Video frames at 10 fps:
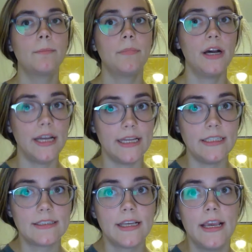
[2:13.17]

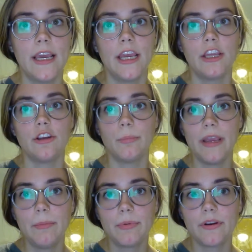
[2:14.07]
But your
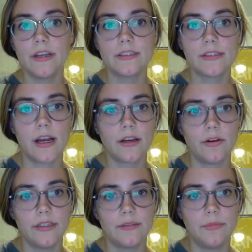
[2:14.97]
paper is not
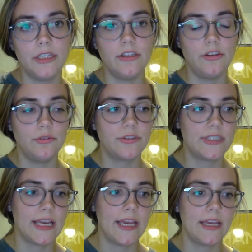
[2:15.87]
going to be you
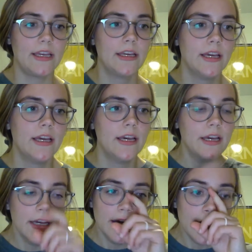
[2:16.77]
saying,
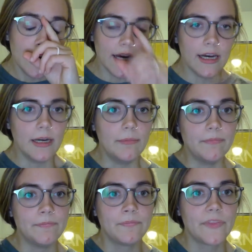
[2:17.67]

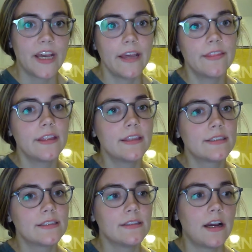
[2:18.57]
I think
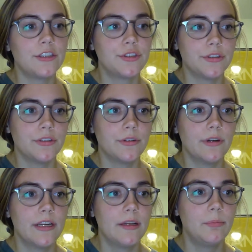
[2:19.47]
this is not
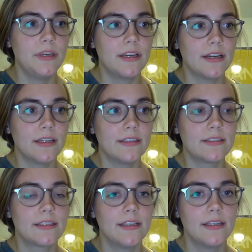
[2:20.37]
true
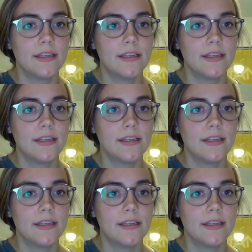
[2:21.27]
because